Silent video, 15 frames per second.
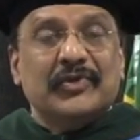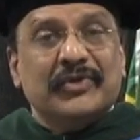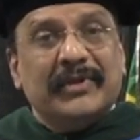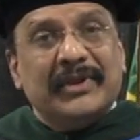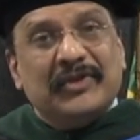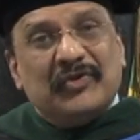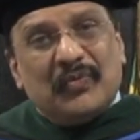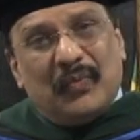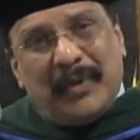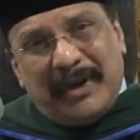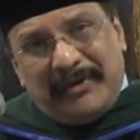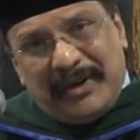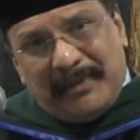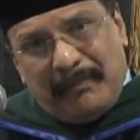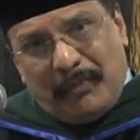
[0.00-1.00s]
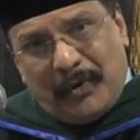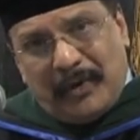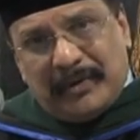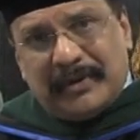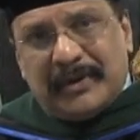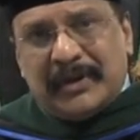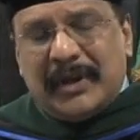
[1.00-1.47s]
So it is very
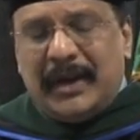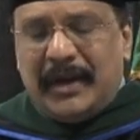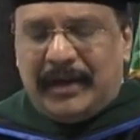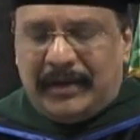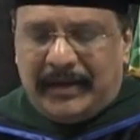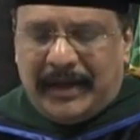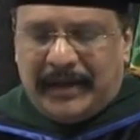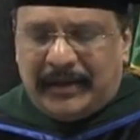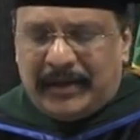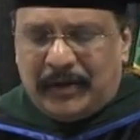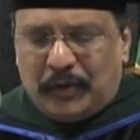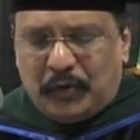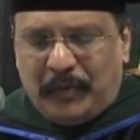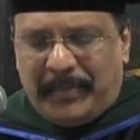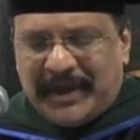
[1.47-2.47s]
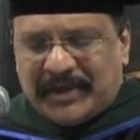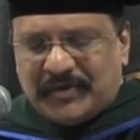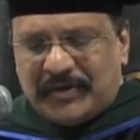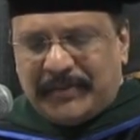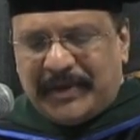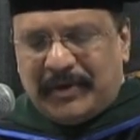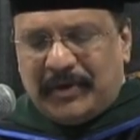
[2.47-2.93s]
important that the loop has
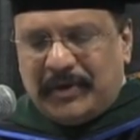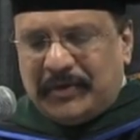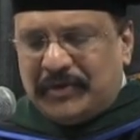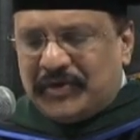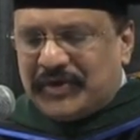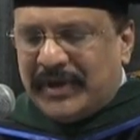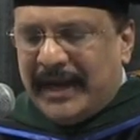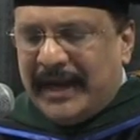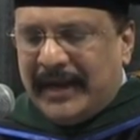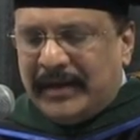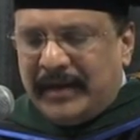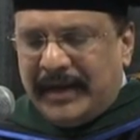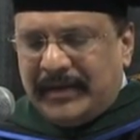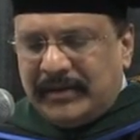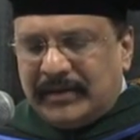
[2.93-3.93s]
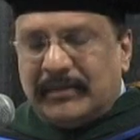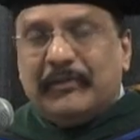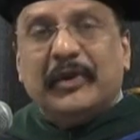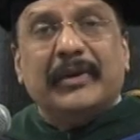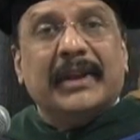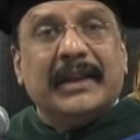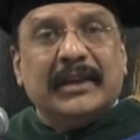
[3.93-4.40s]
to be closed and then
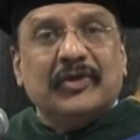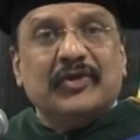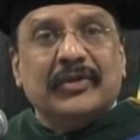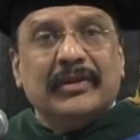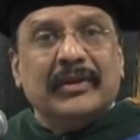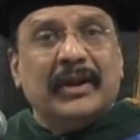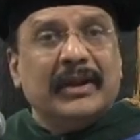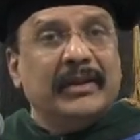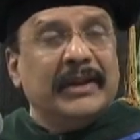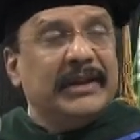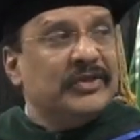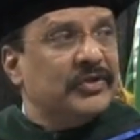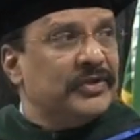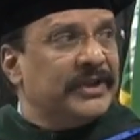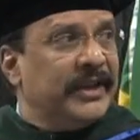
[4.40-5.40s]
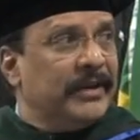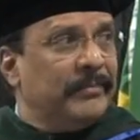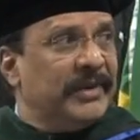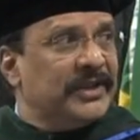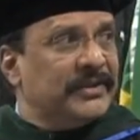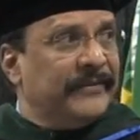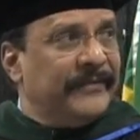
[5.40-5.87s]
communication needs to take
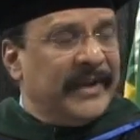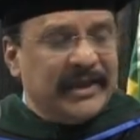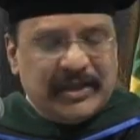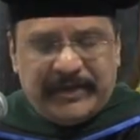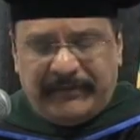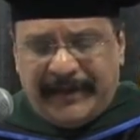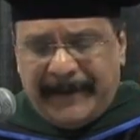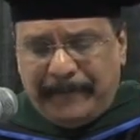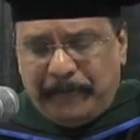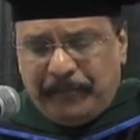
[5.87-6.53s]
place effectively.